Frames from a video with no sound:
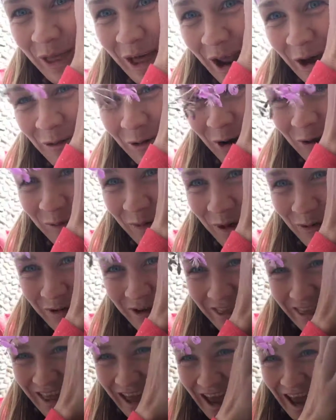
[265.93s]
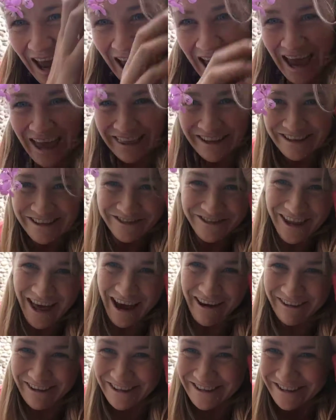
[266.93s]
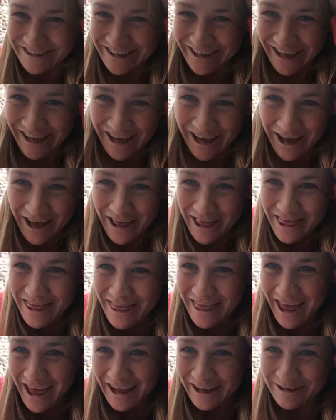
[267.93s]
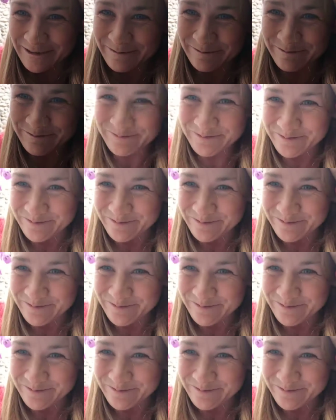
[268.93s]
that I want to be with, these flowers, then